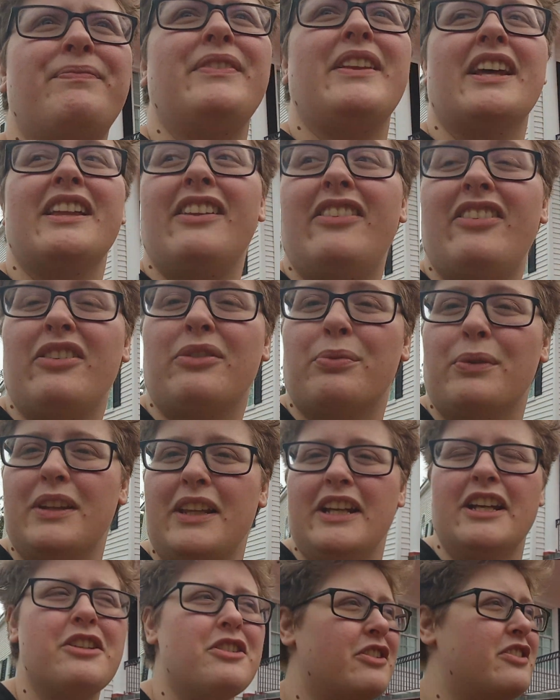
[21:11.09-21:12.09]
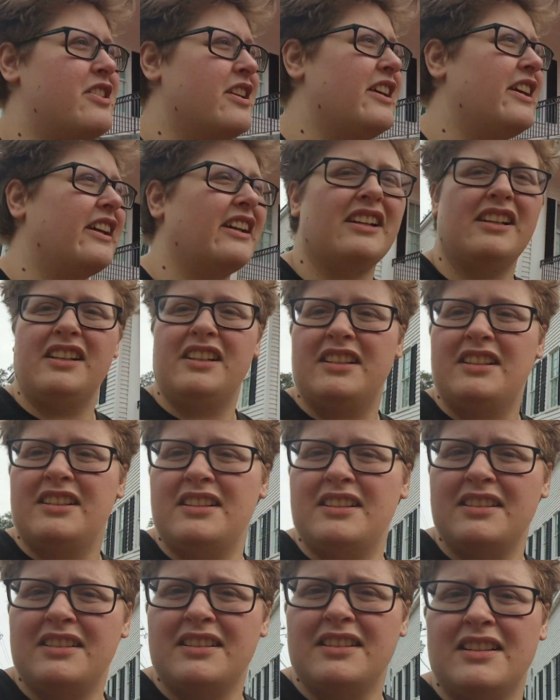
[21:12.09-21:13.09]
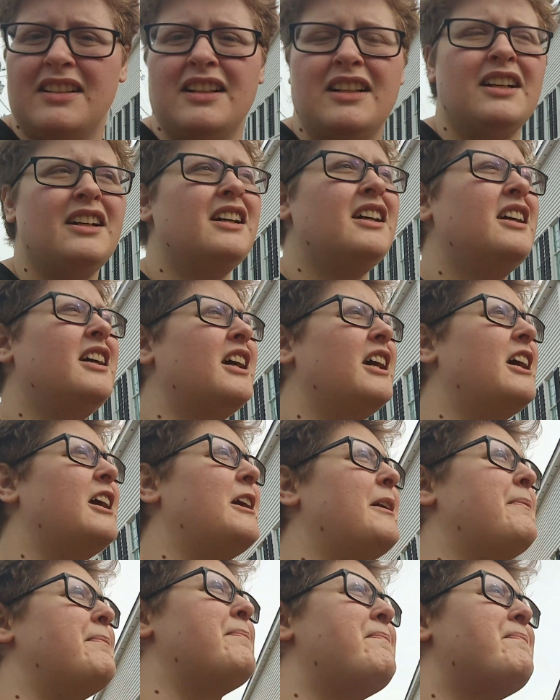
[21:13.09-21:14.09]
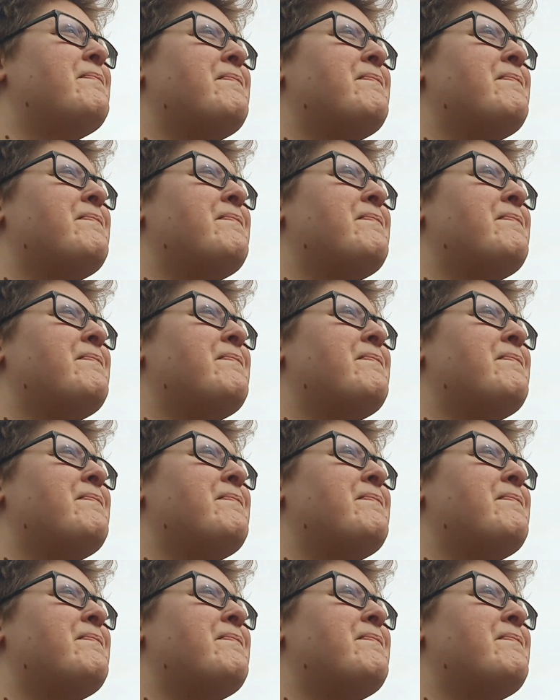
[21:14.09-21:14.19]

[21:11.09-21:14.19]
Yeah, this is really interesting. I